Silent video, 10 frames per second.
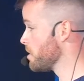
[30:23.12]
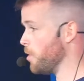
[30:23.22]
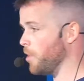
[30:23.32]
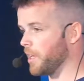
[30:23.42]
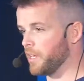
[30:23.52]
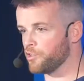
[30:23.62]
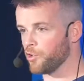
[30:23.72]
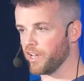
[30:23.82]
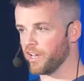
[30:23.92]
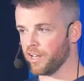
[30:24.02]
of all,
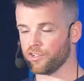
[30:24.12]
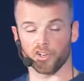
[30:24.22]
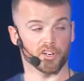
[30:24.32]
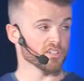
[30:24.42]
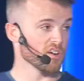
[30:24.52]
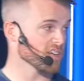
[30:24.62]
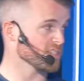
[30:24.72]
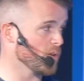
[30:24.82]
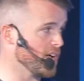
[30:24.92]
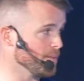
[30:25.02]
enjoy your dog
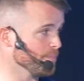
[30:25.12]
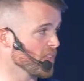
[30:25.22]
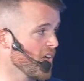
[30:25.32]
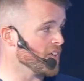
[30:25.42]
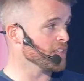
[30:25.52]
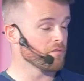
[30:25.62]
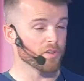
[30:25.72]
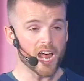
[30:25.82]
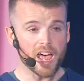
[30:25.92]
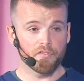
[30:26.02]
as well. And then
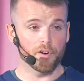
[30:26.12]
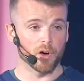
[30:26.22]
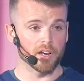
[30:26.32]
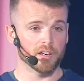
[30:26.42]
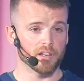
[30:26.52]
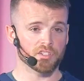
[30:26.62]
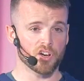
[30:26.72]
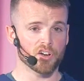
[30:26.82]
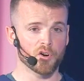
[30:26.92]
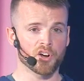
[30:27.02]
for everyone,
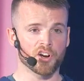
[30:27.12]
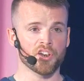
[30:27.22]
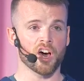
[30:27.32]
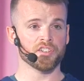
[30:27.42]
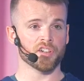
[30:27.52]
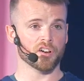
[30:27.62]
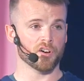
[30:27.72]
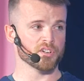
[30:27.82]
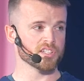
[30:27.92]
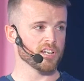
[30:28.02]
dog owner or non-dog
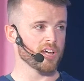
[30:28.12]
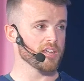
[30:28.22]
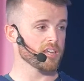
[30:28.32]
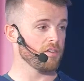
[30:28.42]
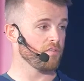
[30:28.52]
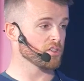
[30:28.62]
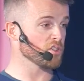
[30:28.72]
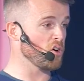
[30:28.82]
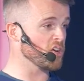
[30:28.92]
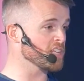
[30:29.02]
owners alike, if you're
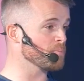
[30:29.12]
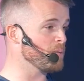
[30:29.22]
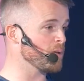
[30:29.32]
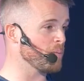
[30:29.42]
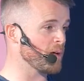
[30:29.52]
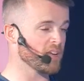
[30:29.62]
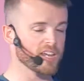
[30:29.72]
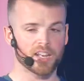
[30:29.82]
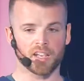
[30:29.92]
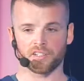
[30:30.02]
talking to people about
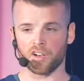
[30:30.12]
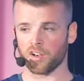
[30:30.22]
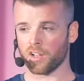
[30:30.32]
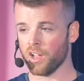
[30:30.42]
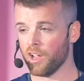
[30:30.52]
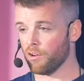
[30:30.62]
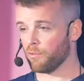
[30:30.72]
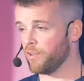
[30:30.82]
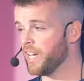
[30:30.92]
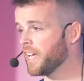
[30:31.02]
getting a dog,
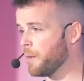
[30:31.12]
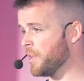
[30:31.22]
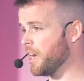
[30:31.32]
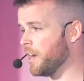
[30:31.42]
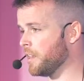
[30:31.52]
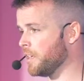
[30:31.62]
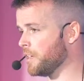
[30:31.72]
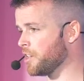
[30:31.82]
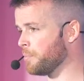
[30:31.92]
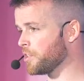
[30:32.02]
really get behind the
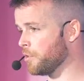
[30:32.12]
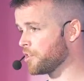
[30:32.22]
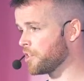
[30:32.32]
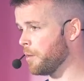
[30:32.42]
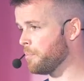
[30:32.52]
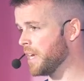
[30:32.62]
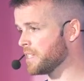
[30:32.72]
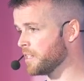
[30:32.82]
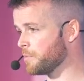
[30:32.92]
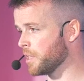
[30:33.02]
adopt, don't shop
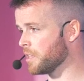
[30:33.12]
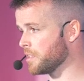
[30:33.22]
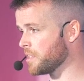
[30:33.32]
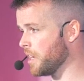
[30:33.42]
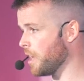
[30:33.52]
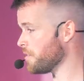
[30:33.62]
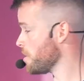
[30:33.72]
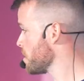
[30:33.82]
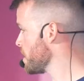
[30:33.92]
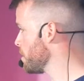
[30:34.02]
message, because there's a lot of
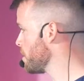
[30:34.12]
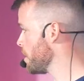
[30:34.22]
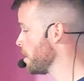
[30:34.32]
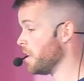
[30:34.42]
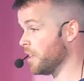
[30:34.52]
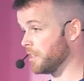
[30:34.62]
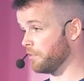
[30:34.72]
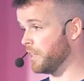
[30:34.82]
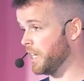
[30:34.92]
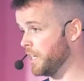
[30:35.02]
dogs out there
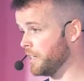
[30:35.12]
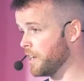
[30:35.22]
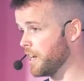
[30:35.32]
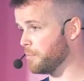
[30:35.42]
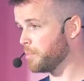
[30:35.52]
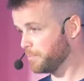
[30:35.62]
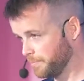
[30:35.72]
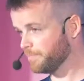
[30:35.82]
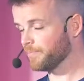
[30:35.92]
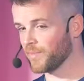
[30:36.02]
that really need our help.
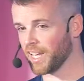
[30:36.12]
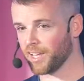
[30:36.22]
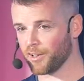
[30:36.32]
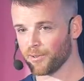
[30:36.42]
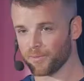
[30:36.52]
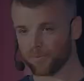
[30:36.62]
Thank you.